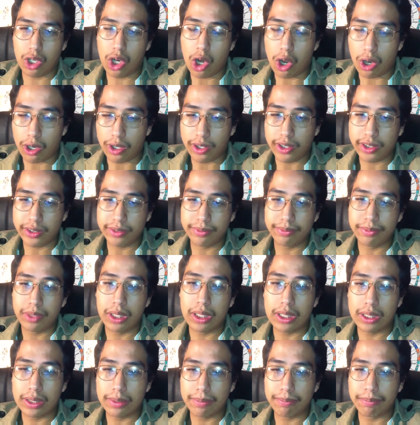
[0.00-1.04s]
card,
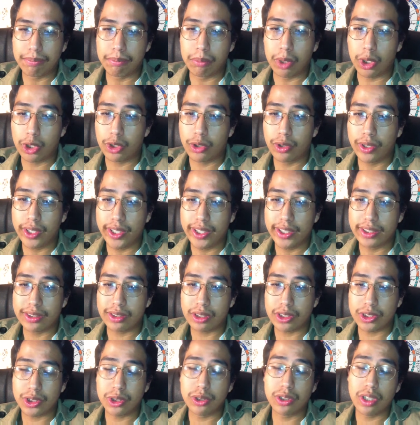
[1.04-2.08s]
Mercury is
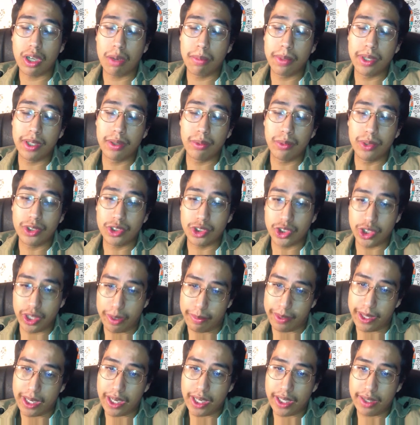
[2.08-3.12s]
also dominant with
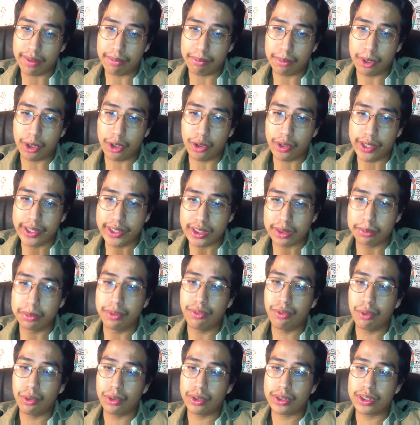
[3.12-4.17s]
Gemini. If Mercury is
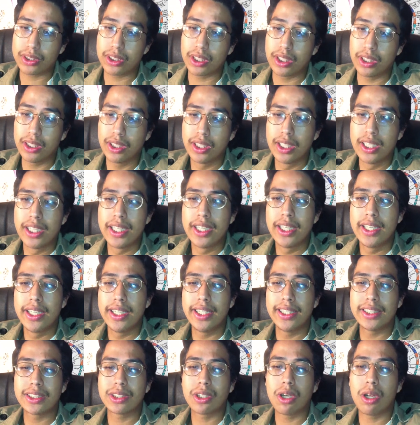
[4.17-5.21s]
before the sun,
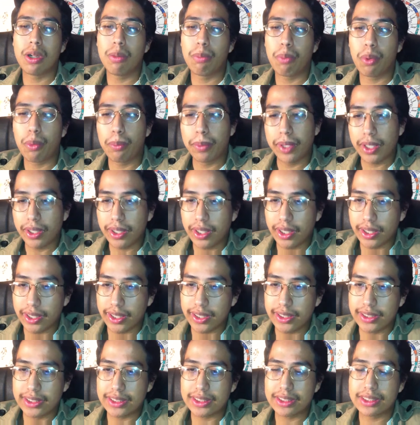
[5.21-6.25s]
it is called Promethean
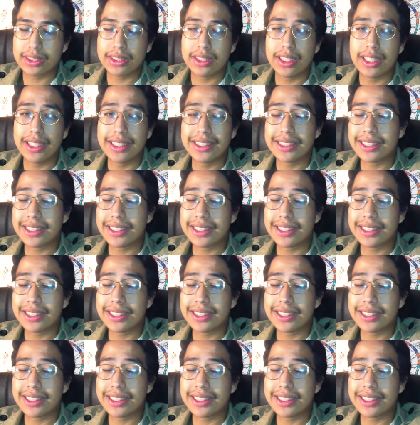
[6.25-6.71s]
and is